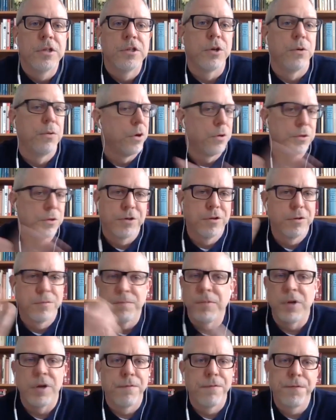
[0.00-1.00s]
So those
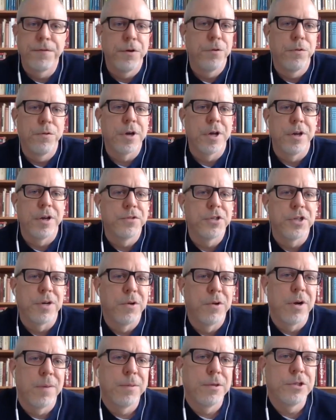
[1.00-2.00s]
are a few kind of
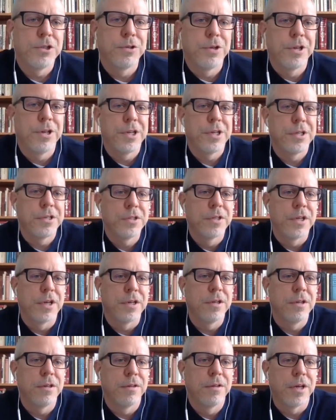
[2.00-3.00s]
summer opportunities
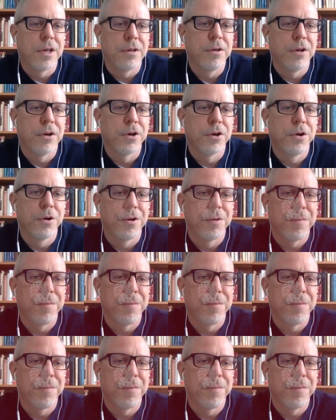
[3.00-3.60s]
that occur to